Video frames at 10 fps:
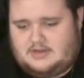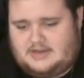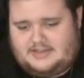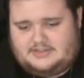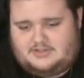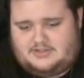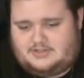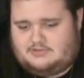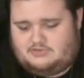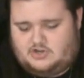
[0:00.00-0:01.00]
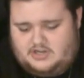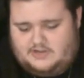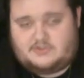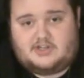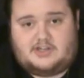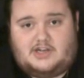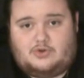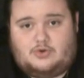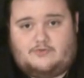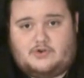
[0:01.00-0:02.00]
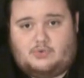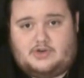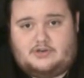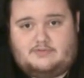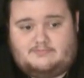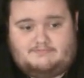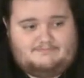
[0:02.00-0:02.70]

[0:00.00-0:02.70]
I guess they're just trying to give Chick Congo a free win.